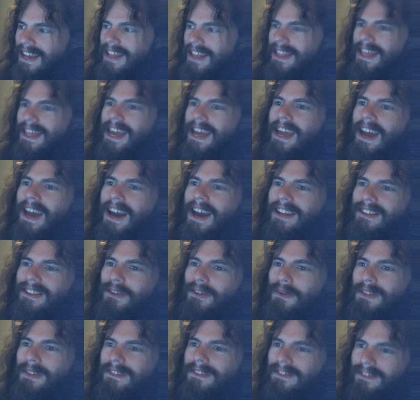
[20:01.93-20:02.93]
they got
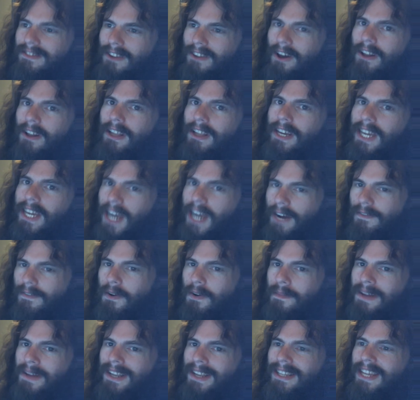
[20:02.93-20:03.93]
to install a
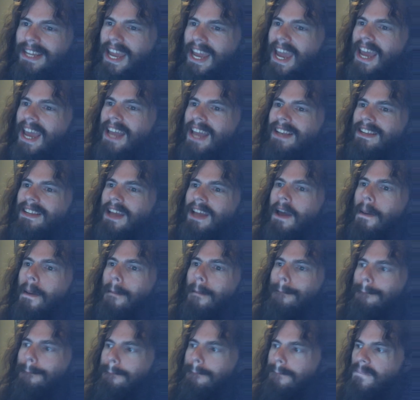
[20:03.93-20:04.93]
government and
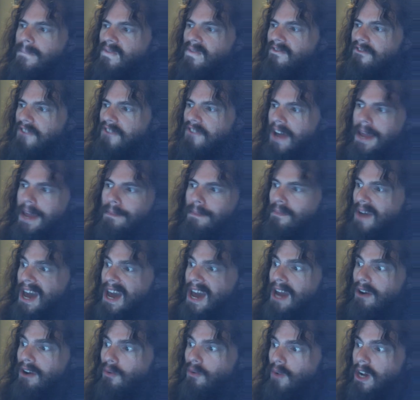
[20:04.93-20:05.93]
fight
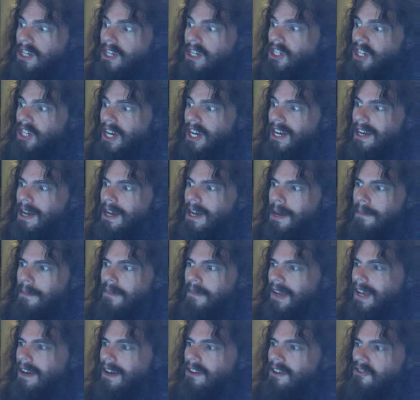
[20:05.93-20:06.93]
back Russia
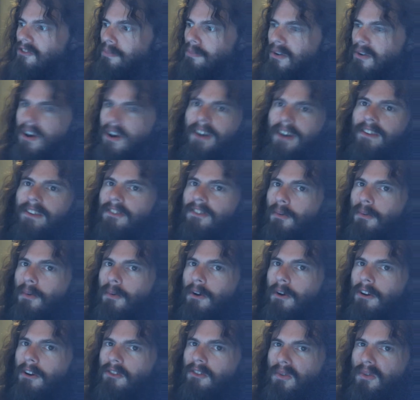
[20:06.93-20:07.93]
because proxy
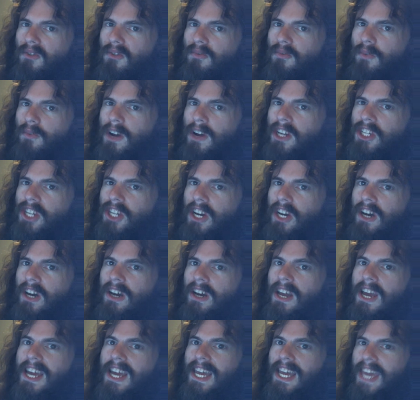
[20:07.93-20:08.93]
wars with Russia
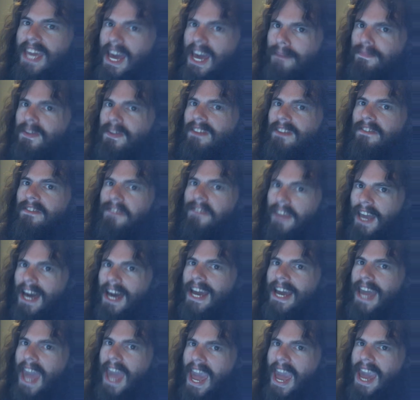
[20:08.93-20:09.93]
kept the
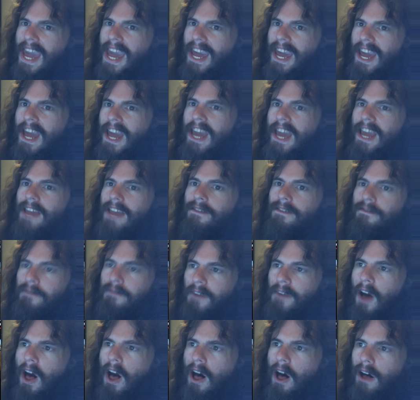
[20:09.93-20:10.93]
CIA
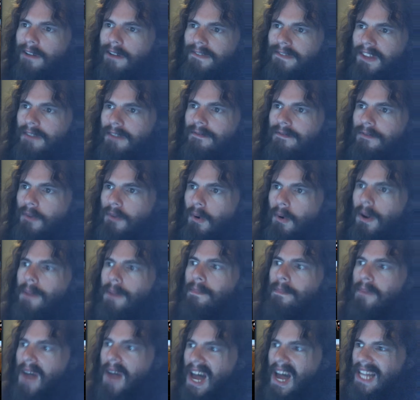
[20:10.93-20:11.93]
involved in foreign
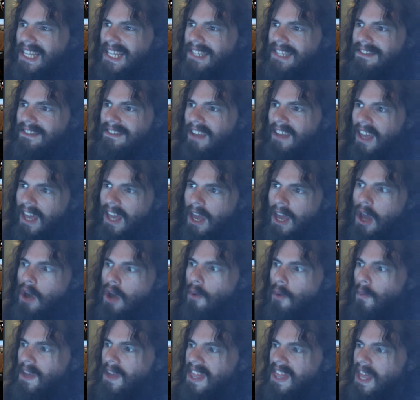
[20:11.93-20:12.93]
policy
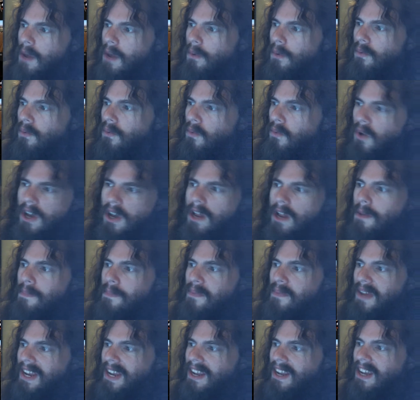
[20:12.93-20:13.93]
when they would have
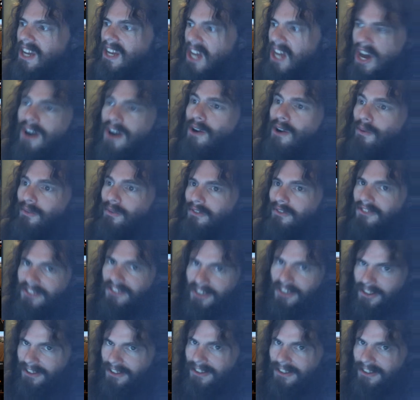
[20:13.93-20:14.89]
been a ghost.